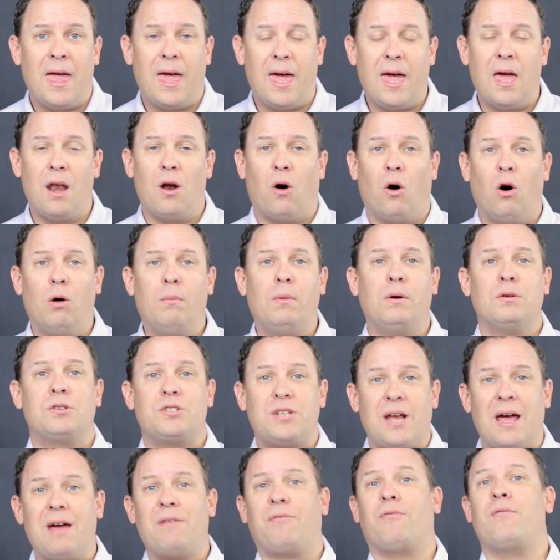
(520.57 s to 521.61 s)
in
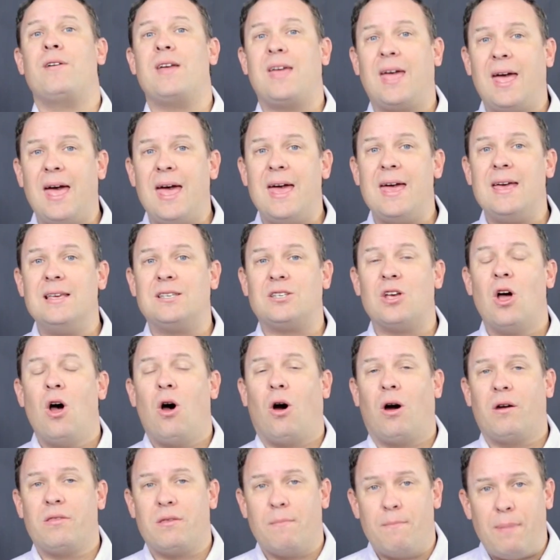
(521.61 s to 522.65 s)
almost every case
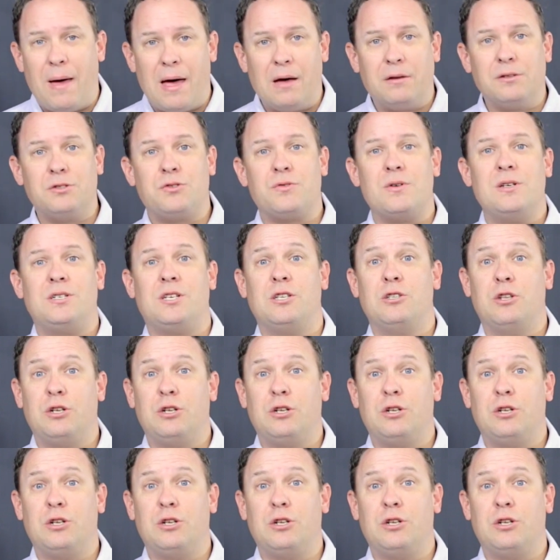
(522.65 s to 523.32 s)
are the boundaries